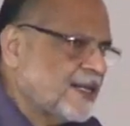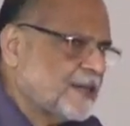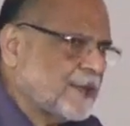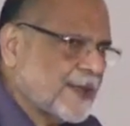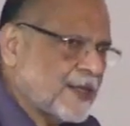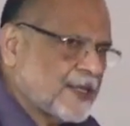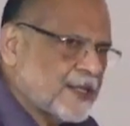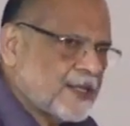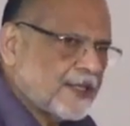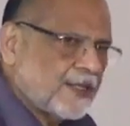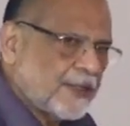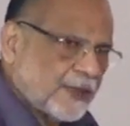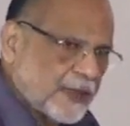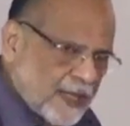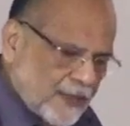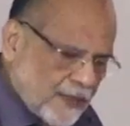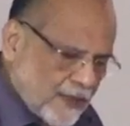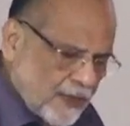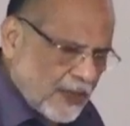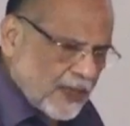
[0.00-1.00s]
Express. You
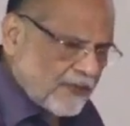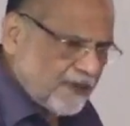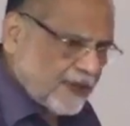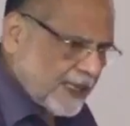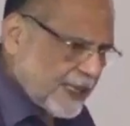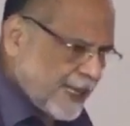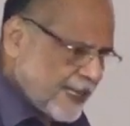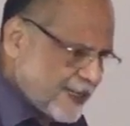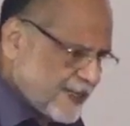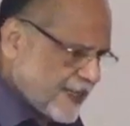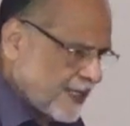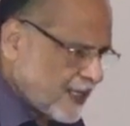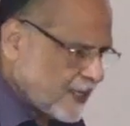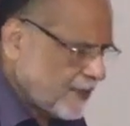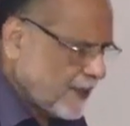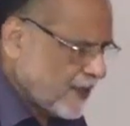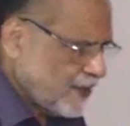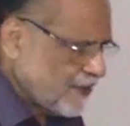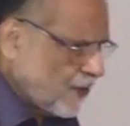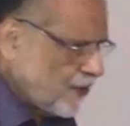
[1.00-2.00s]
can Google for Cancer
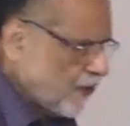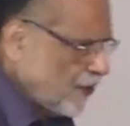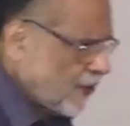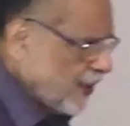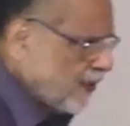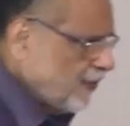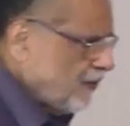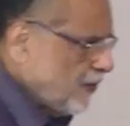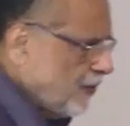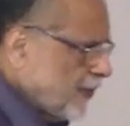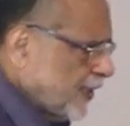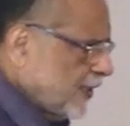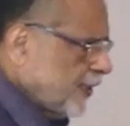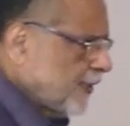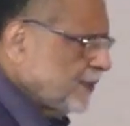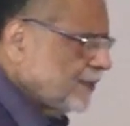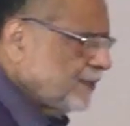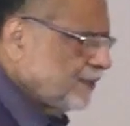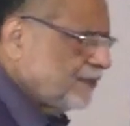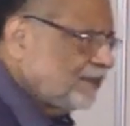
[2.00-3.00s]
Express for more information.